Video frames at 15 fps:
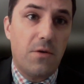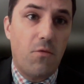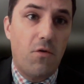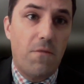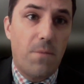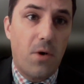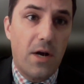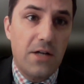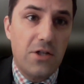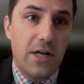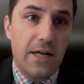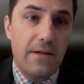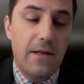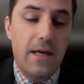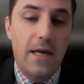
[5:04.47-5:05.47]
building roof
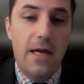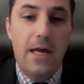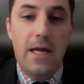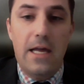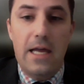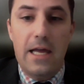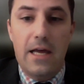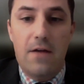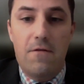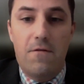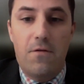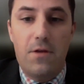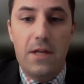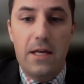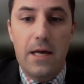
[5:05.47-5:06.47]
project
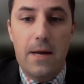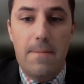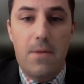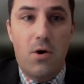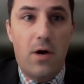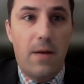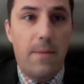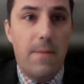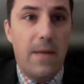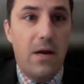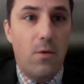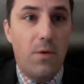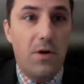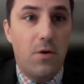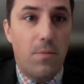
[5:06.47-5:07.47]
and for the uh, Menotomy
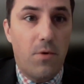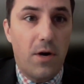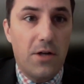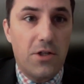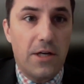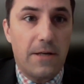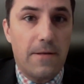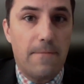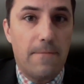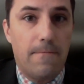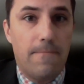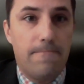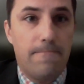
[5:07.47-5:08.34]
Manor window project.